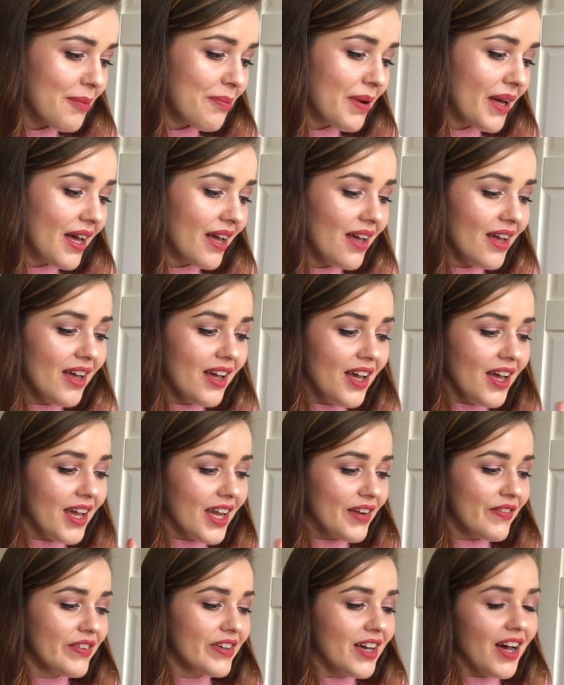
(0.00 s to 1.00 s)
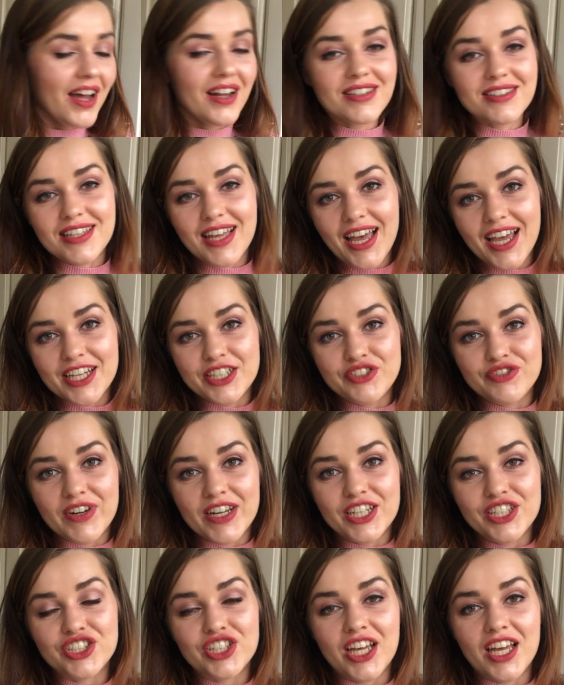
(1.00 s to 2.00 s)
But in regards to
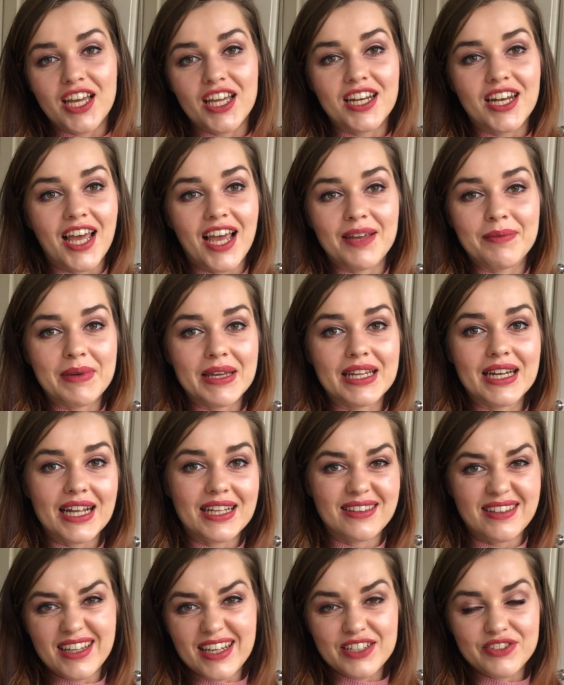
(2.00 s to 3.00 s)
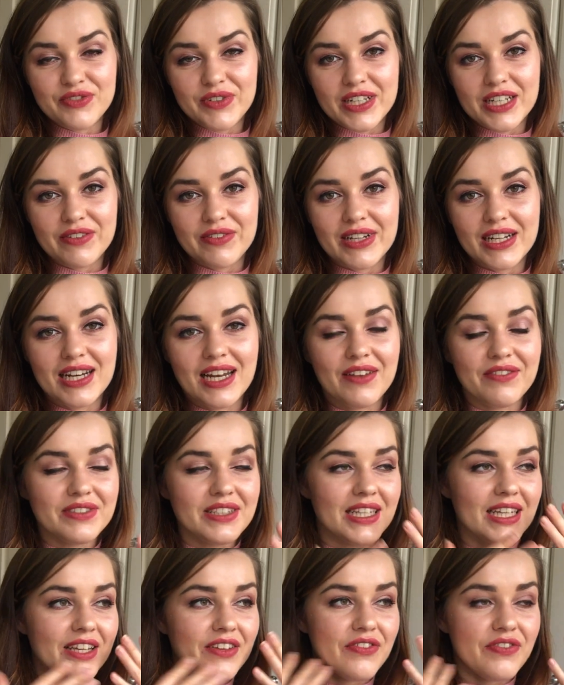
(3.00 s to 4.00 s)
hydration, I mean, like, it's really
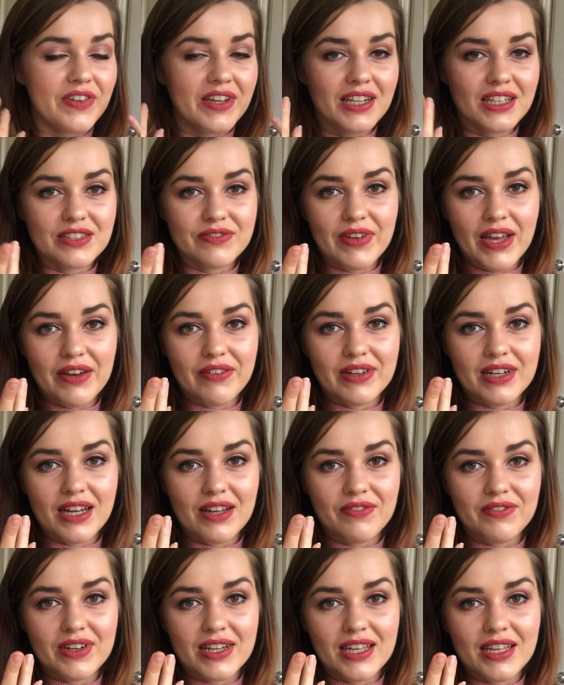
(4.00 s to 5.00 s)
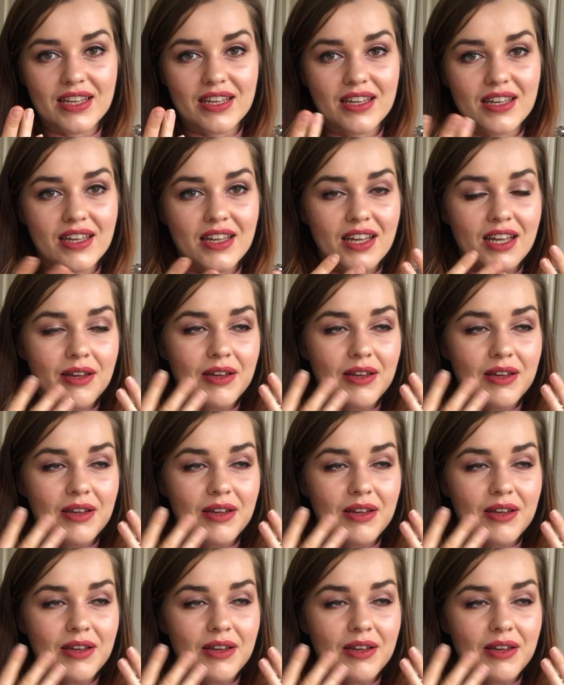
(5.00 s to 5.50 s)
lovely. It feels very lovely.